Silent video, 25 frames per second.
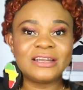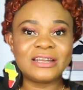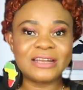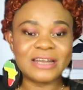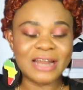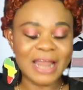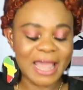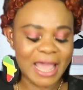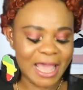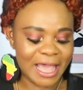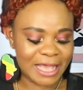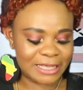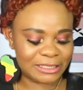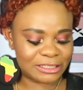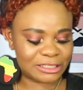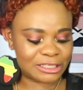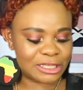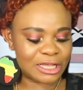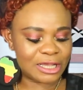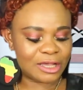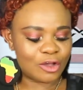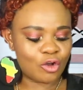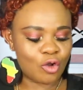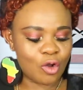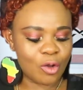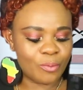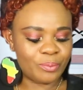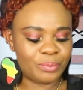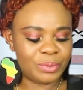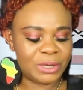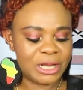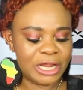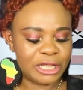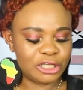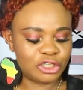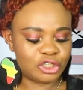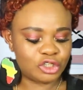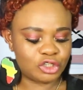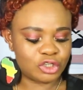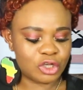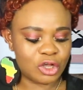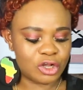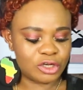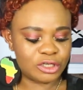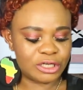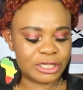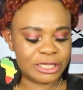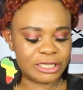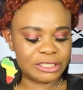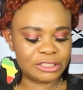nice
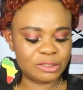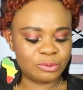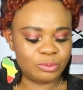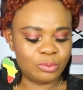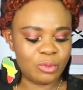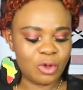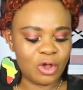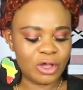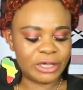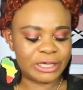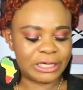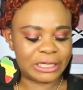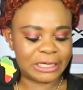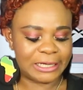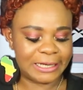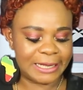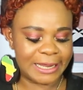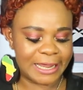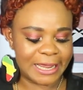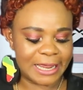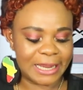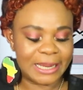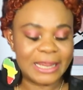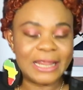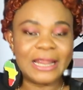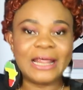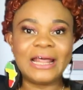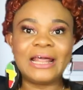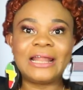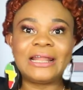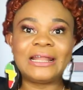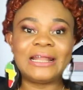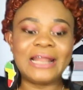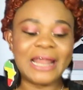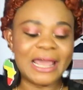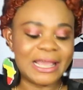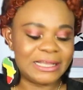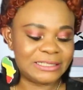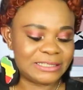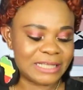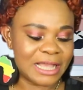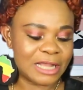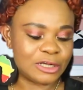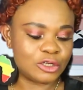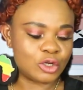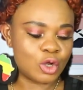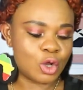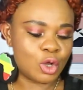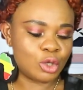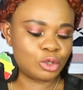complexion, is more clear light,
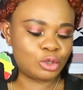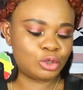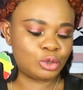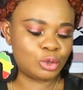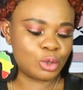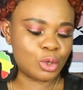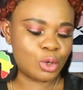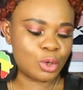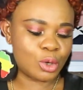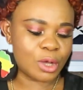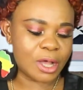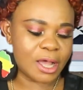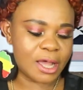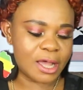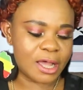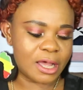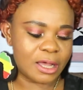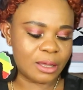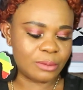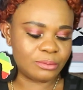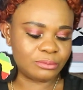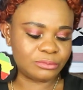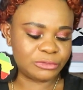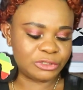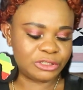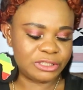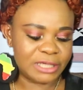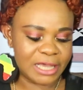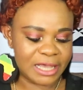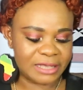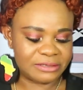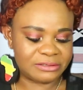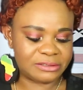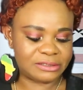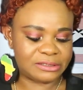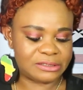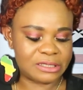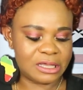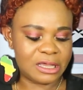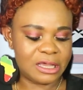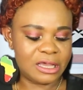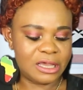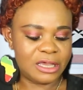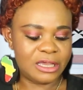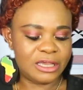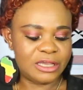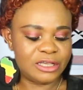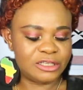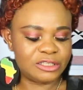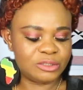and also yes,
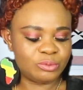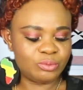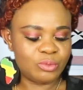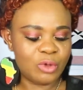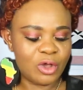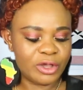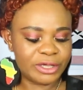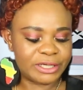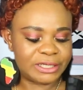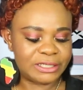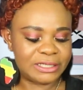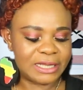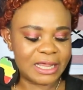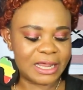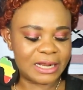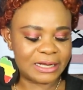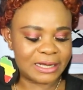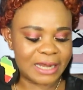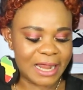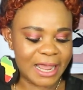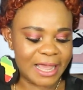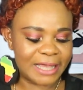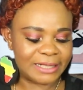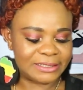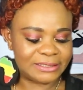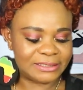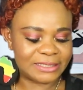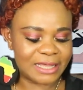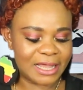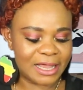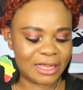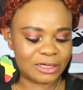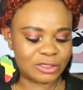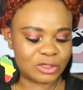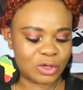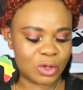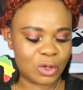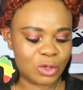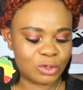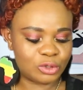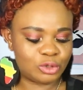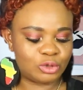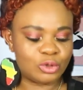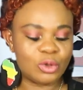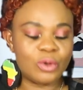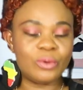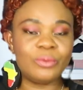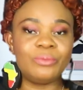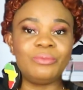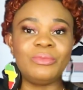is more clear light, and
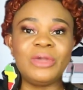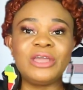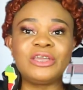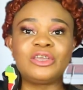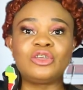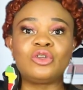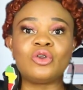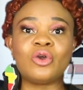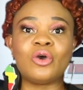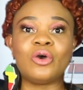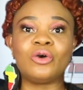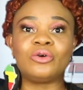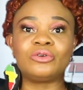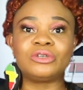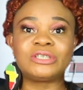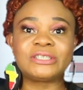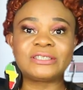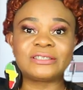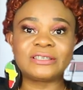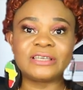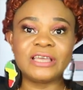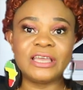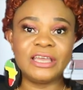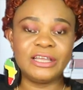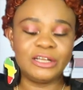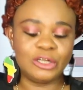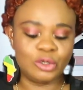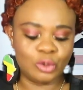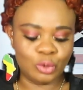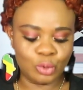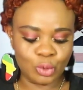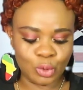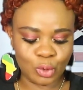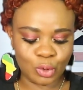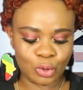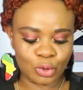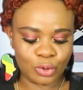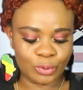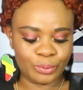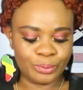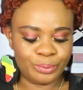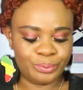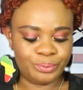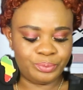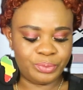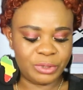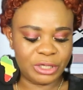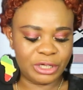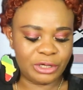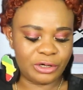also make your skin look
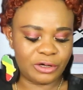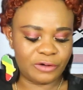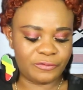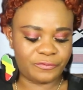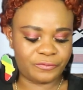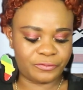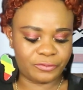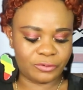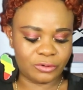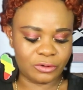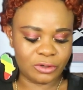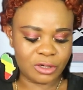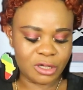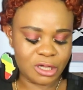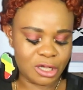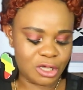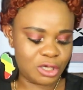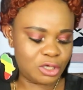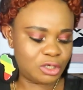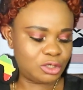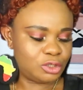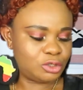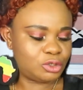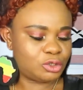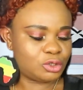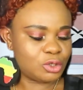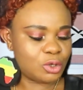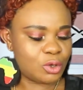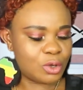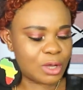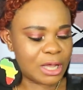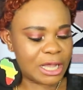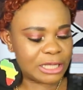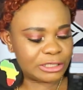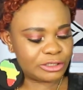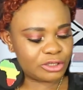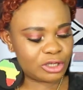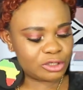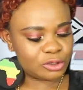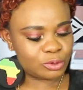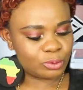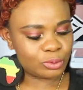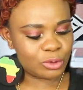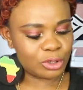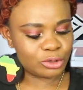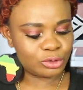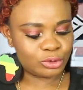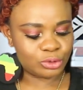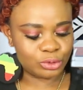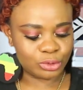beautiful. So I just
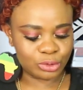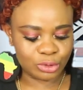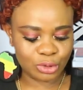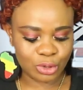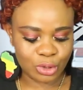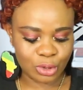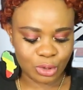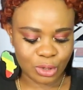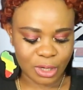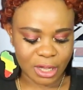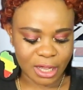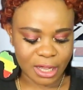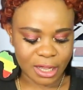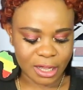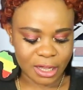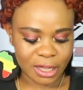want to know